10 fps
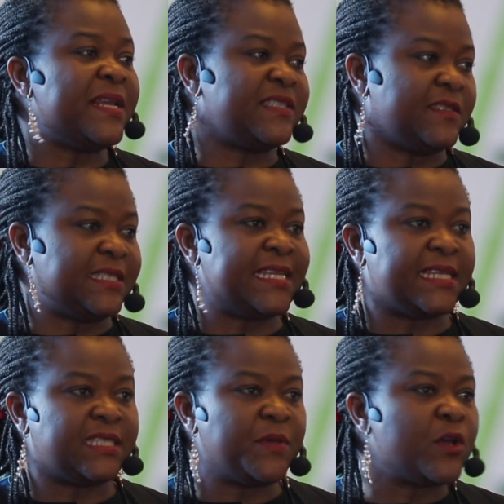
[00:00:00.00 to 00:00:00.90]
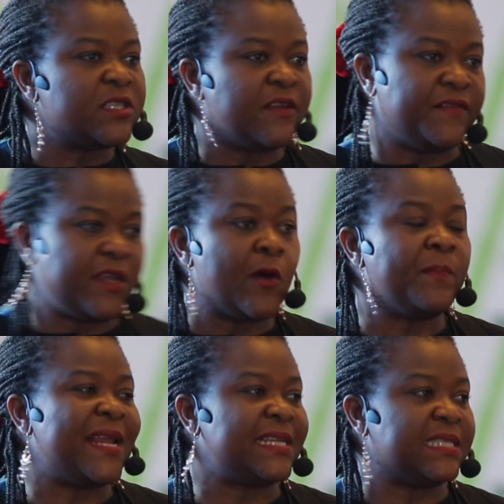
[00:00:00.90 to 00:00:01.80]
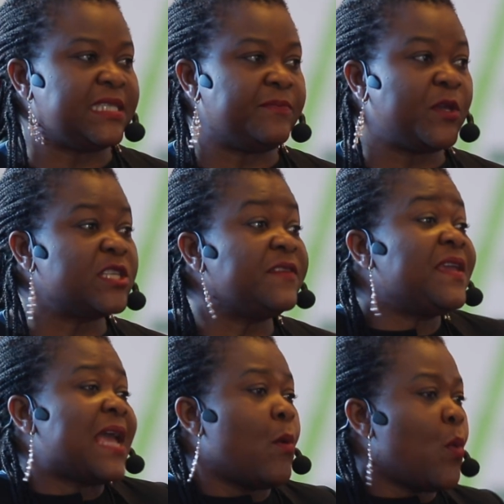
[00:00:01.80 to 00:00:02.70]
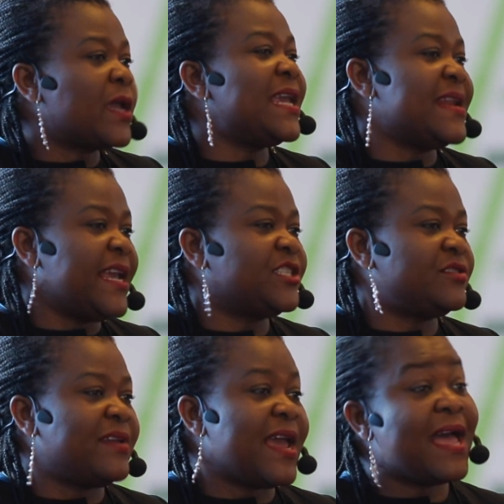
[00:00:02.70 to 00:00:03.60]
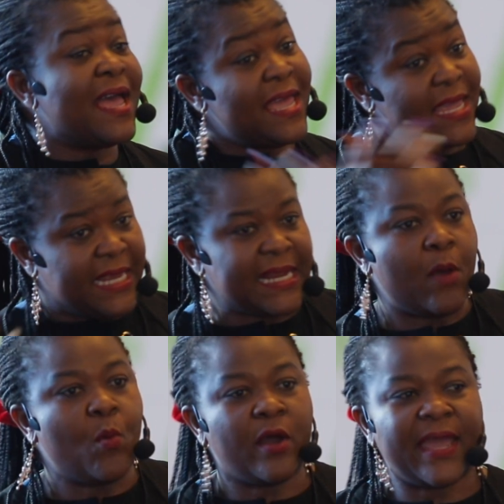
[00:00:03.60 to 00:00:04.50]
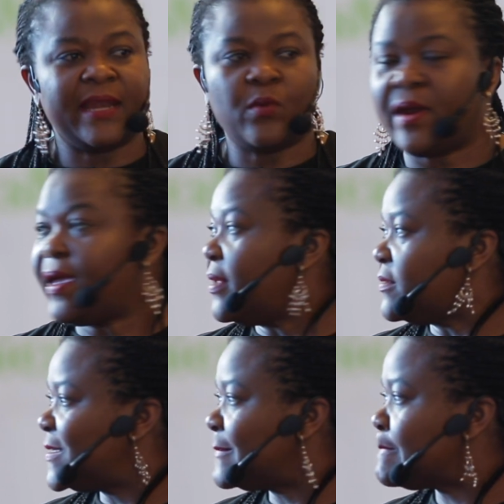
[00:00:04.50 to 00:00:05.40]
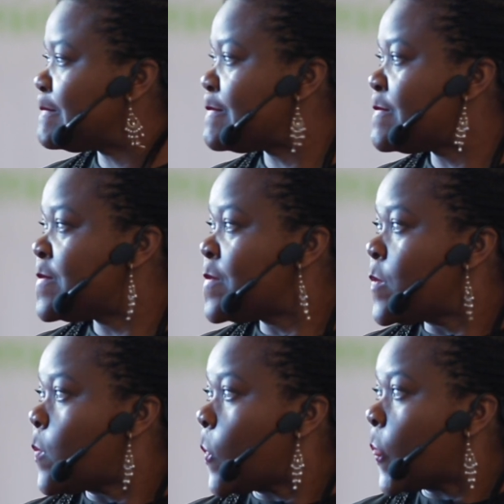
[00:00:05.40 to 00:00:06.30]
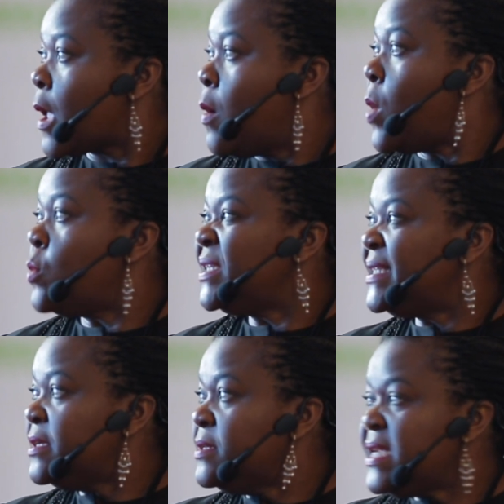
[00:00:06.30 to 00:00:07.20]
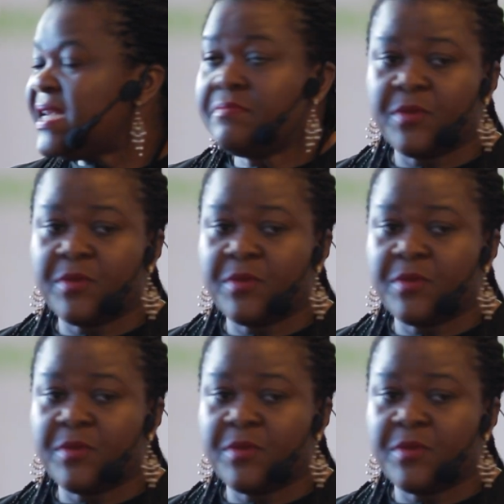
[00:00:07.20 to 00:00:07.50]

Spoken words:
place to test because of the complexity. Because if it can work in Nigeria, it can work anywhere else. But we still need